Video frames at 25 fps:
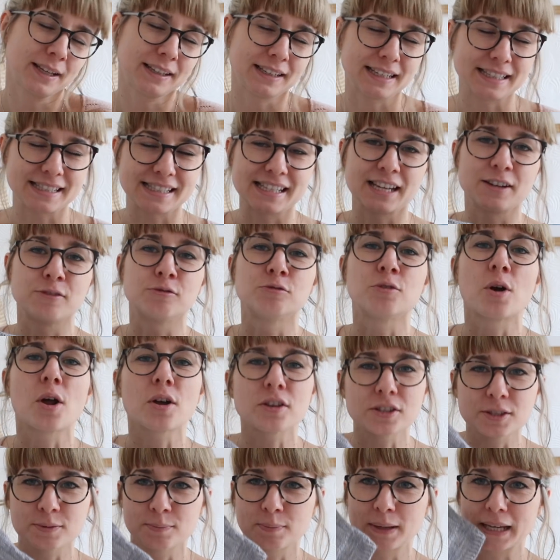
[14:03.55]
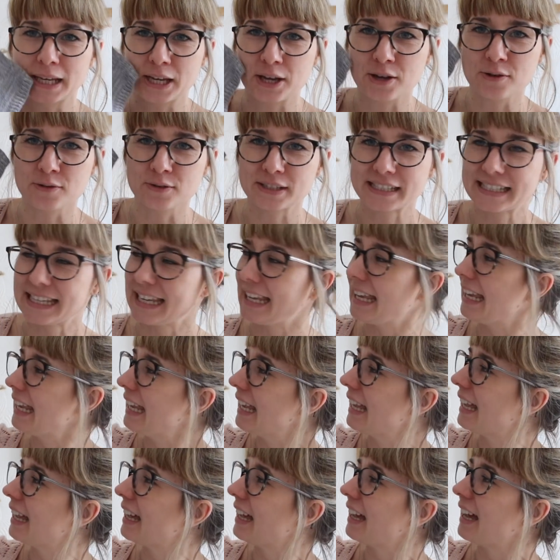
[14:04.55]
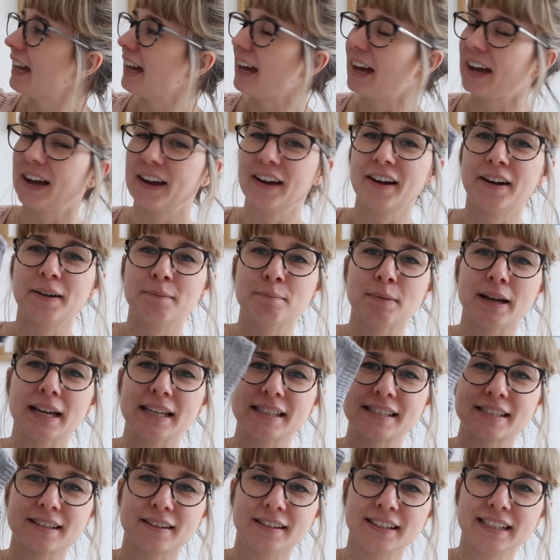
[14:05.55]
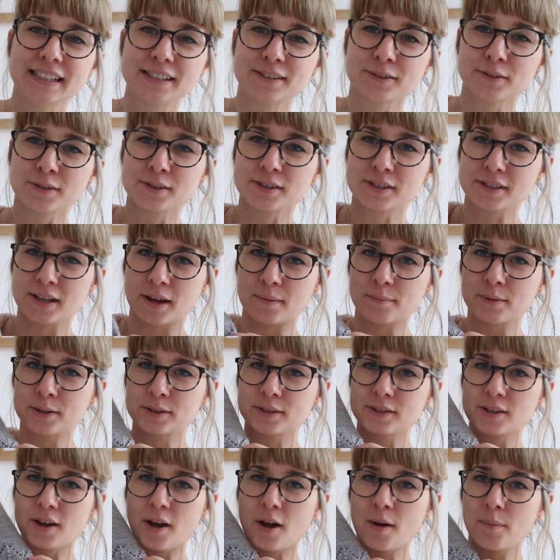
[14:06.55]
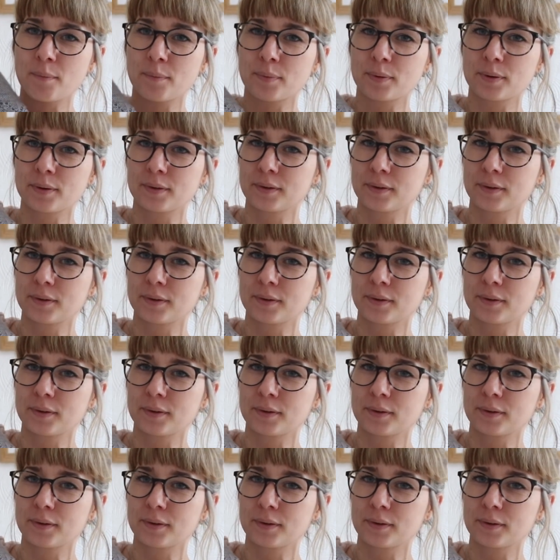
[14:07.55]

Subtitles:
Let's say Rospico tea. It's a little summer top.